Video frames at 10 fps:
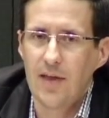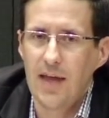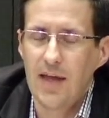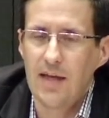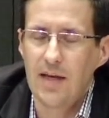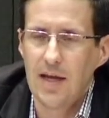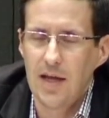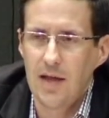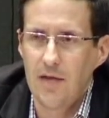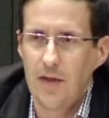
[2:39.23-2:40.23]
in
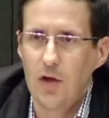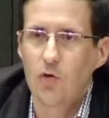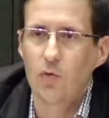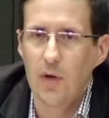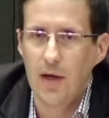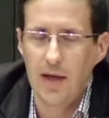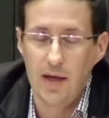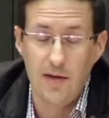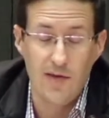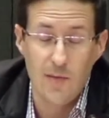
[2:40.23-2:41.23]

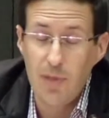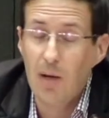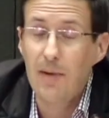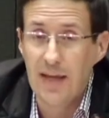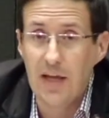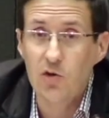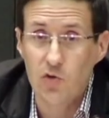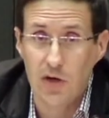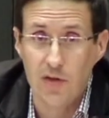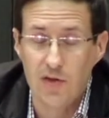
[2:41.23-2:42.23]
the public
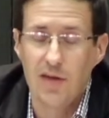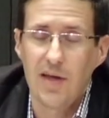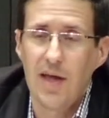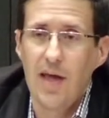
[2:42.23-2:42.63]
interest